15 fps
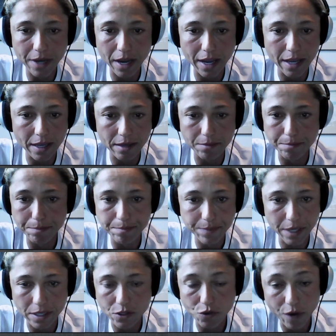I
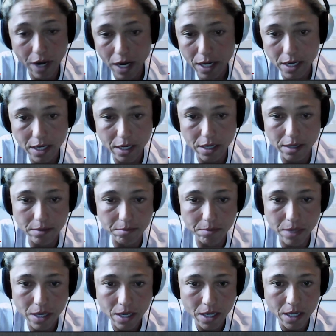train.
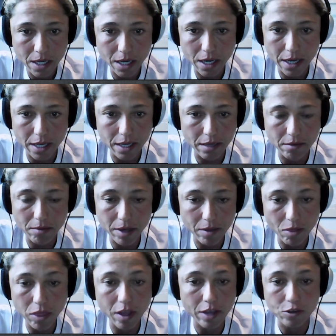I
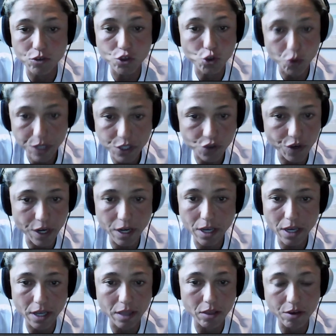enjoy
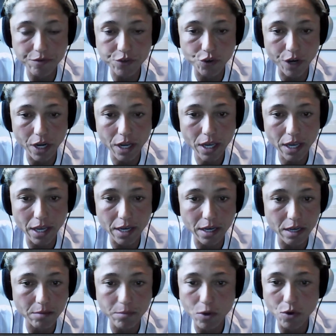training. I love training,
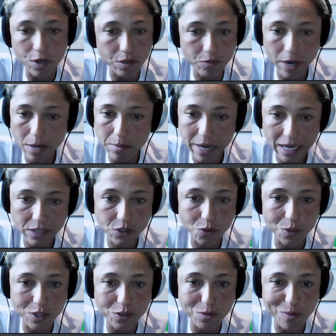and I'm going right back
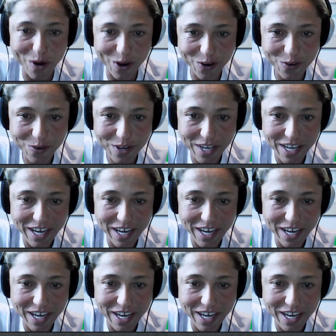to it tomorrow.